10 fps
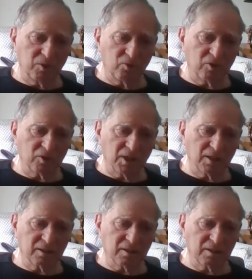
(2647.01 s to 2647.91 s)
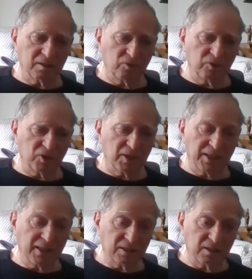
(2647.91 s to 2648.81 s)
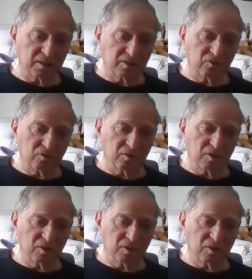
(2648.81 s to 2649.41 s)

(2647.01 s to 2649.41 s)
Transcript: but we're not gonna we're not gonna get there because